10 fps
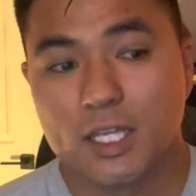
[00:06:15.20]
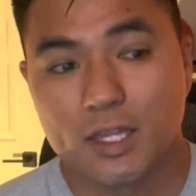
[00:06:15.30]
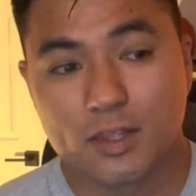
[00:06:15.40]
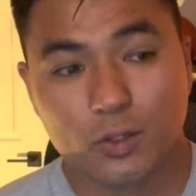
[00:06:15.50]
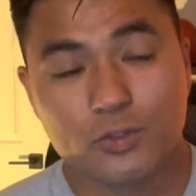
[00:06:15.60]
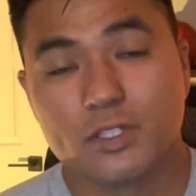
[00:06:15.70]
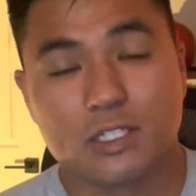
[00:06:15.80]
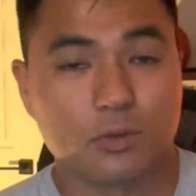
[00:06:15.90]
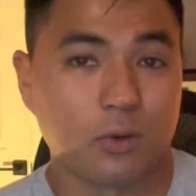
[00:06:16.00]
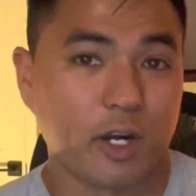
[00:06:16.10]
Those
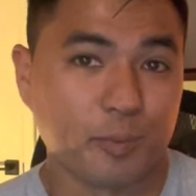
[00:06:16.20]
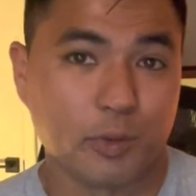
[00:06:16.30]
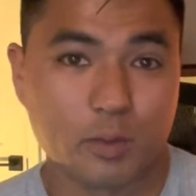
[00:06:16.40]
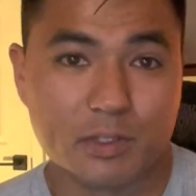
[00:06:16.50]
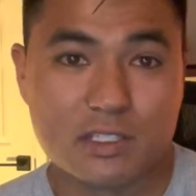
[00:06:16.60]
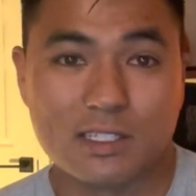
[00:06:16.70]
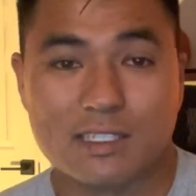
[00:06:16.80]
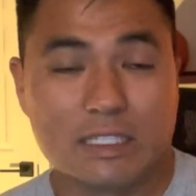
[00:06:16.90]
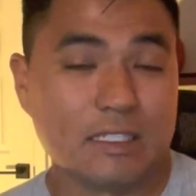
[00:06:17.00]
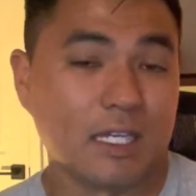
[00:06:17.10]
things require permits. They
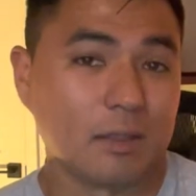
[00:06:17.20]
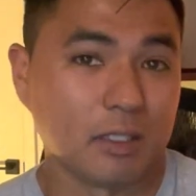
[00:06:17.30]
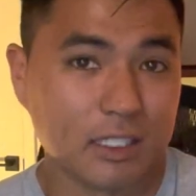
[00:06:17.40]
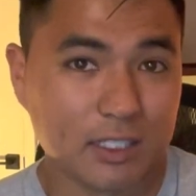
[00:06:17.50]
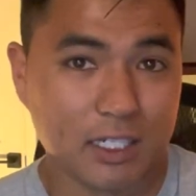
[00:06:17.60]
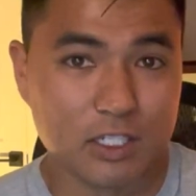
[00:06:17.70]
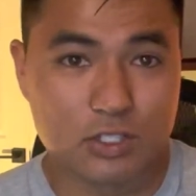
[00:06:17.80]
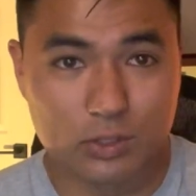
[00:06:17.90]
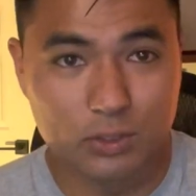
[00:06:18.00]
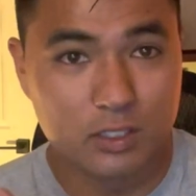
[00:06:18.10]
take time to get that
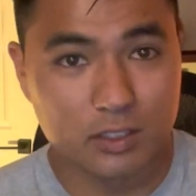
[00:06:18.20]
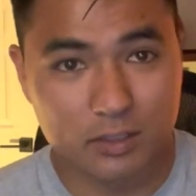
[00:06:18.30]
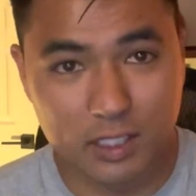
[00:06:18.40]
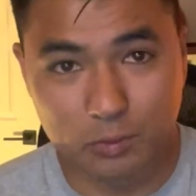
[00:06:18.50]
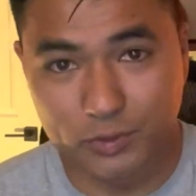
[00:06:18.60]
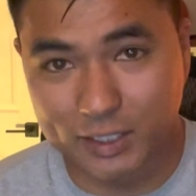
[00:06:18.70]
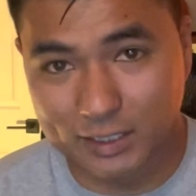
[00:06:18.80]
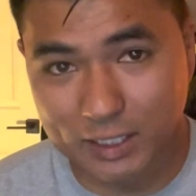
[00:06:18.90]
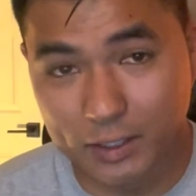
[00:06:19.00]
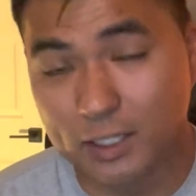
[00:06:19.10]
issued. They will not
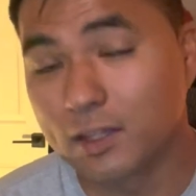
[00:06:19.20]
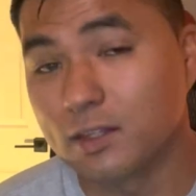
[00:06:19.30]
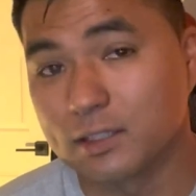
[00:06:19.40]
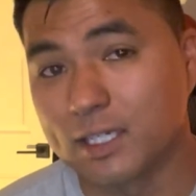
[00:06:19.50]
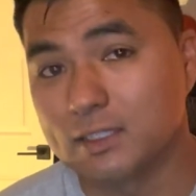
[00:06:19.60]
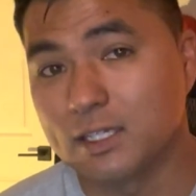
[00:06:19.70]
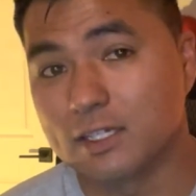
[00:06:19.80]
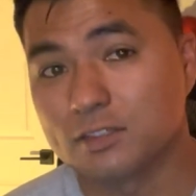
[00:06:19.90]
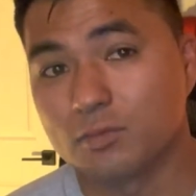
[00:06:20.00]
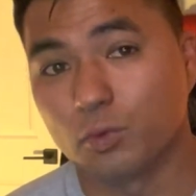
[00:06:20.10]
allow anything that
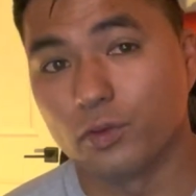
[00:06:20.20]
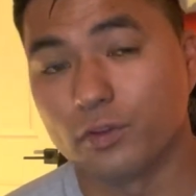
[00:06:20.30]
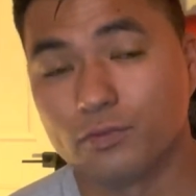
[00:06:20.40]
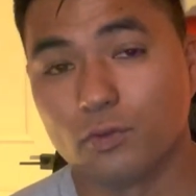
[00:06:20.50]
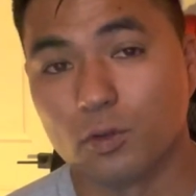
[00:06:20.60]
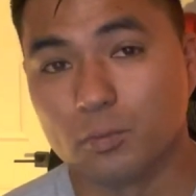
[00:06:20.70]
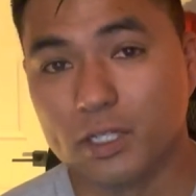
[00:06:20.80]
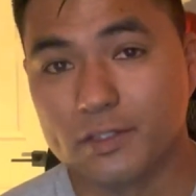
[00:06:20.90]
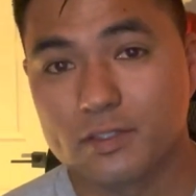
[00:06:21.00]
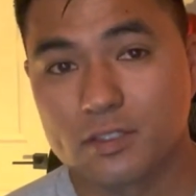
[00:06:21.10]
takes more than 4
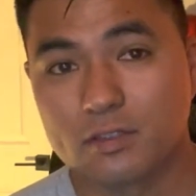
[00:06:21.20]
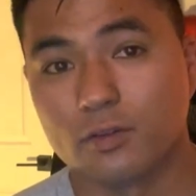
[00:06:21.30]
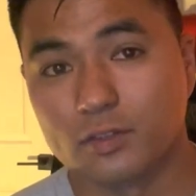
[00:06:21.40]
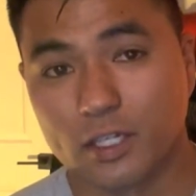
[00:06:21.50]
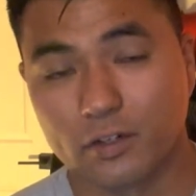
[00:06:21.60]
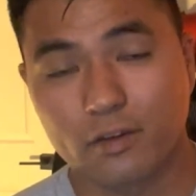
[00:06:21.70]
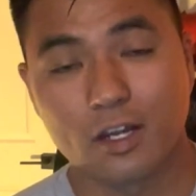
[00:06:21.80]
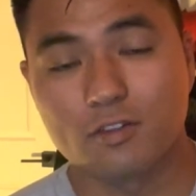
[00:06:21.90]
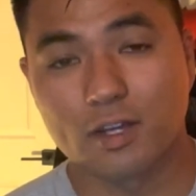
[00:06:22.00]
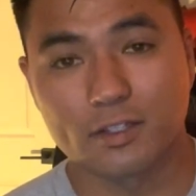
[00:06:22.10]
months. So you get your
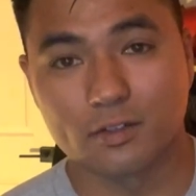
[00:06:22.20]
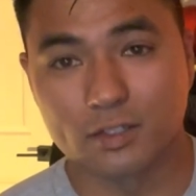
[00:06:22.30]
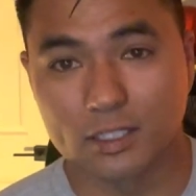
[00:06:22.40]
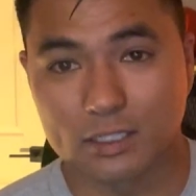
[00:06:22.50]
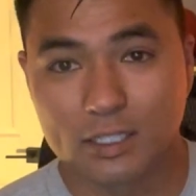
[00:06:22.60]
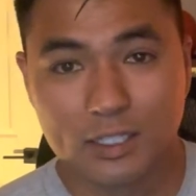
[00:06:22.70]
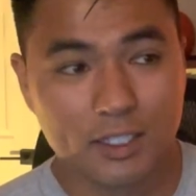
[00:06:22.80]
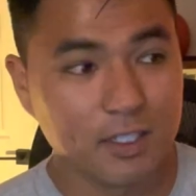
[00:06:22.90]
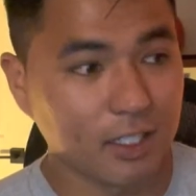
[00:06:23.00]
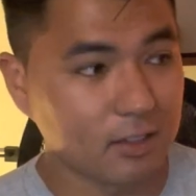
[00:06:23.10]
contractor in,
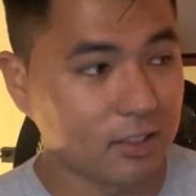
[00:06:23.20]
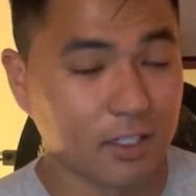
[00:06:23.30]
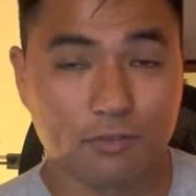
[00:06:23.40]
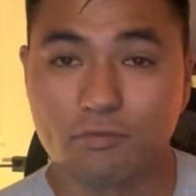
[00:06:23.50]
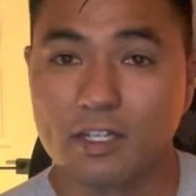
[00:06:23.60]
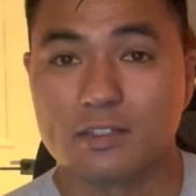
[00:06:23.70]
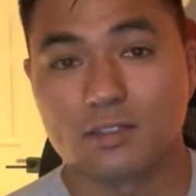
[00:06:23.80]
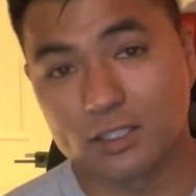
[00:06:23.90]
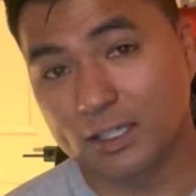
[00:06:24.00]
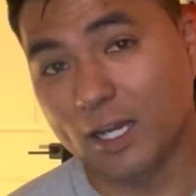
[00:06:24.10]
get it fixed,
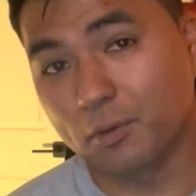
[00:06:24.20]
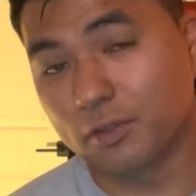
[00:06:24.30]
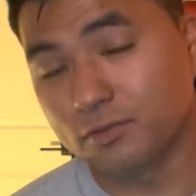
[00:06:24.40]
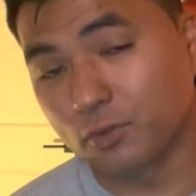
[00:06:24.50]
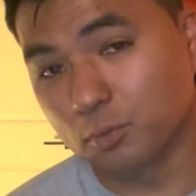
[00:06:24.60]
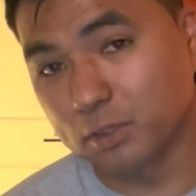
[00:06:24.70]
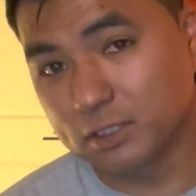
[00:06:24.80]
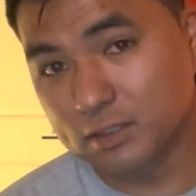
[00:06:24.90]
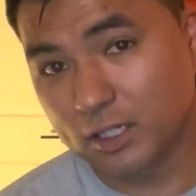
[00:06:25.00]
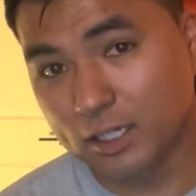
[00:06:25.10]
and get out within 4
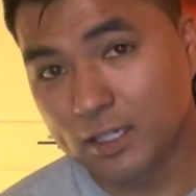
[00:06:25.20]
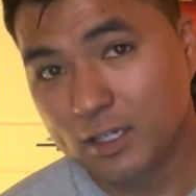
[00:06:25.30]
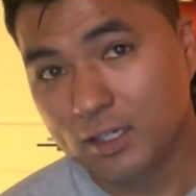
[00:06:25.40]
months, okay?